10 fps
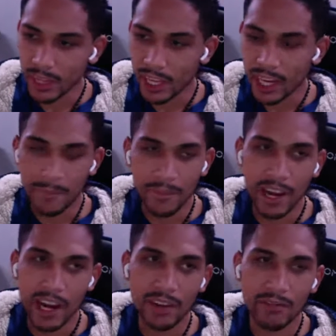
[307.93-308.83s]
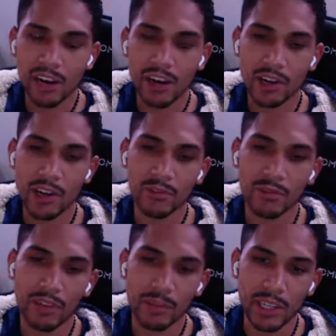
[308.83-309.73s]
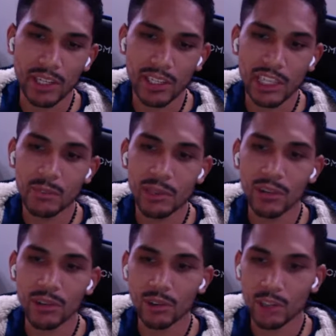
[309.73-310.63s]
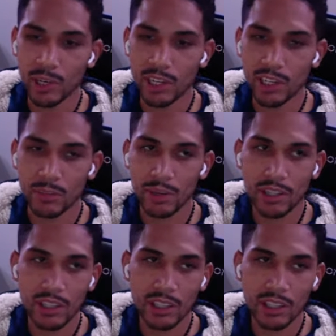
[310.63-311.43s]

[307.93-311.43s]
And I'm very, very grateful for it because it's helped me grow so much as a person.